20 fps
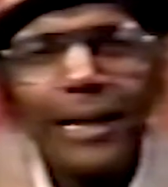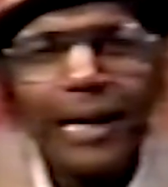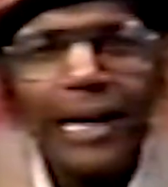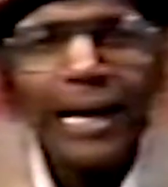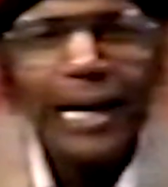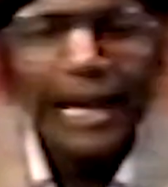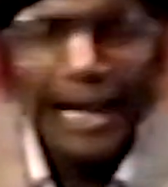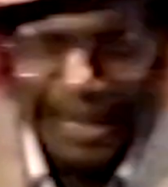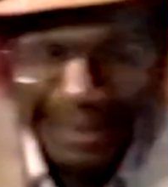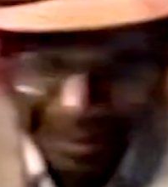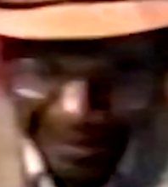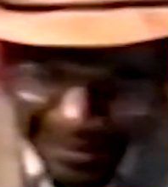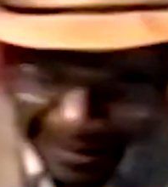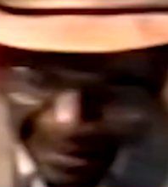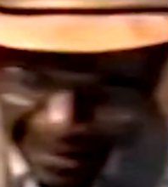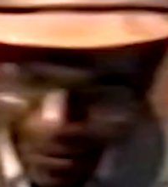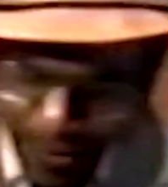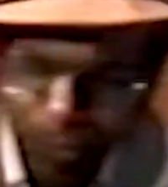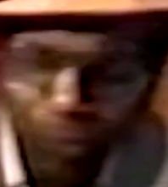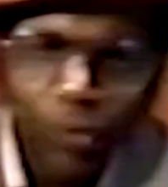I
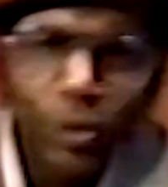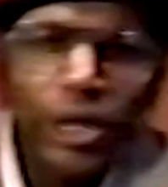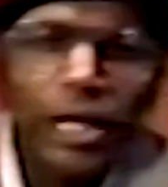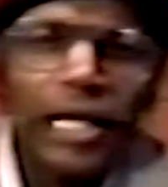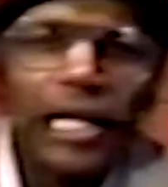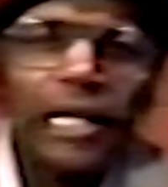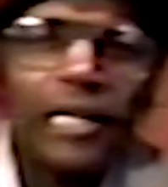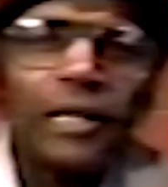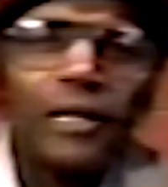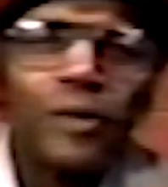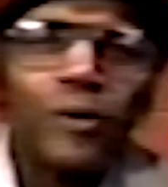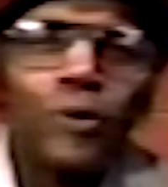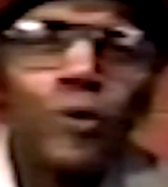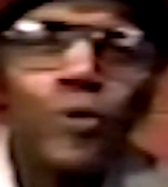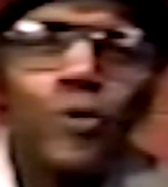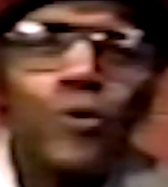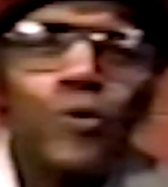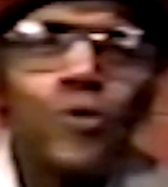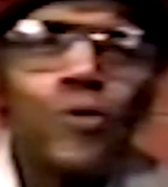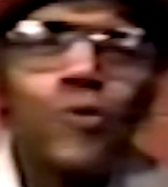said, well,
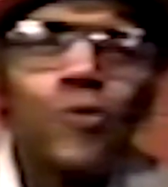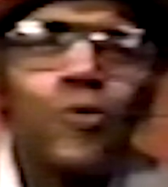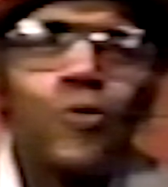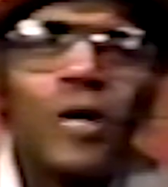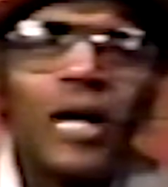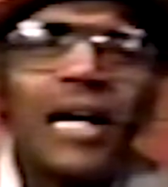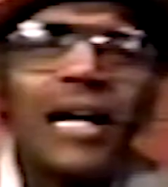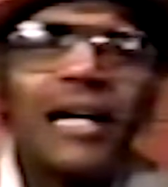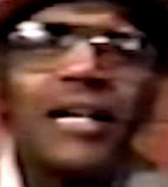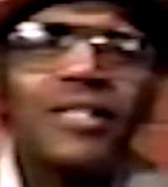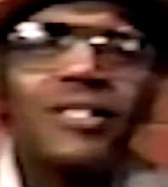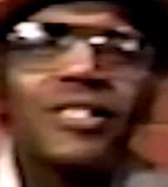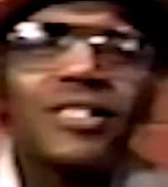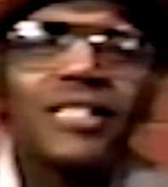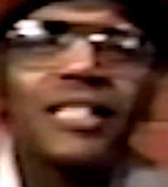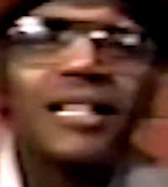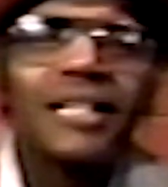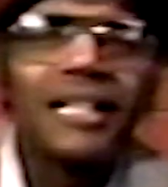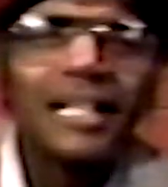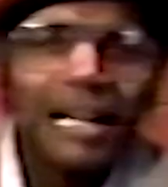who was
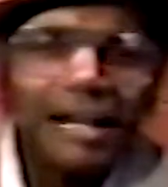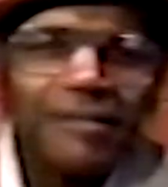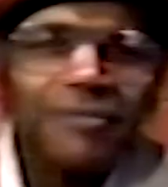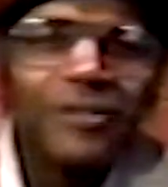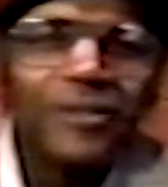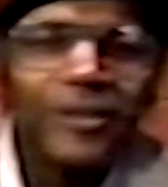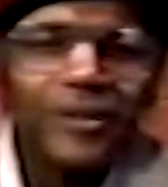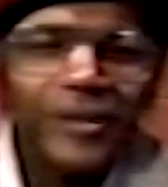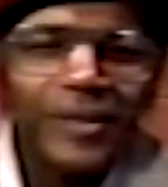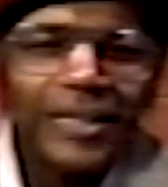the lover?